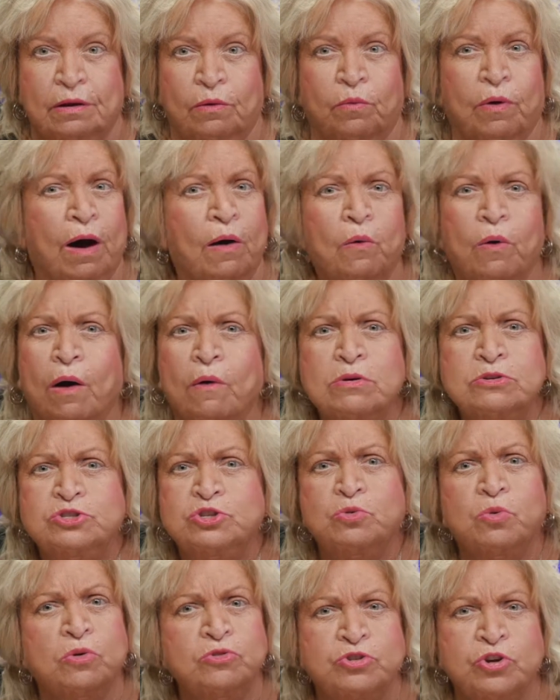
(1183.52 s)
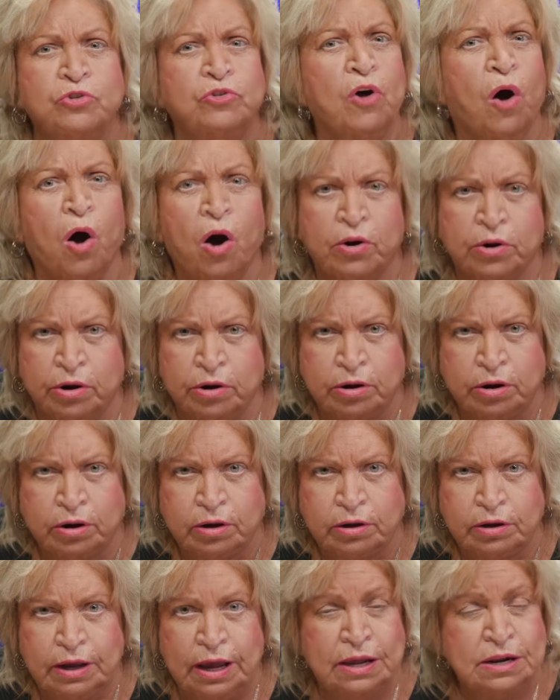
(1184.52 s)
Why would you want your daughter
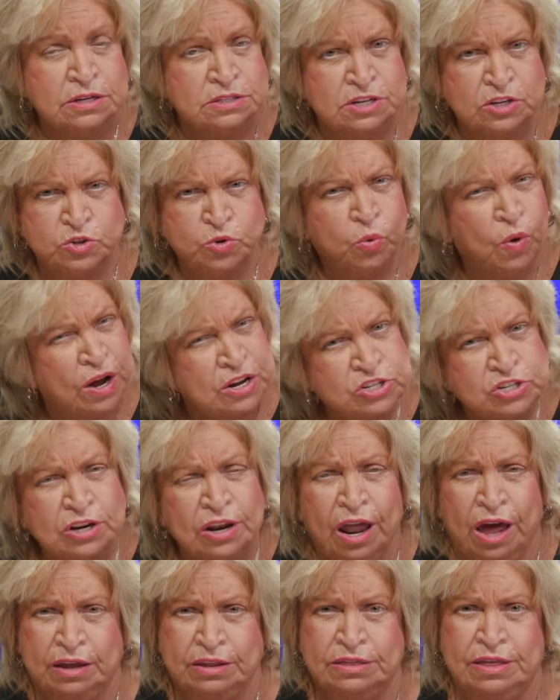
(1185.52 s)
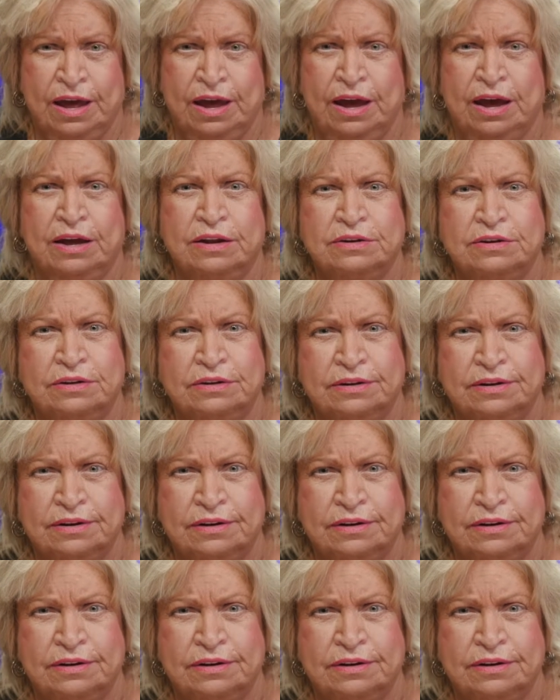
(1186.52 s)
in a situation like that?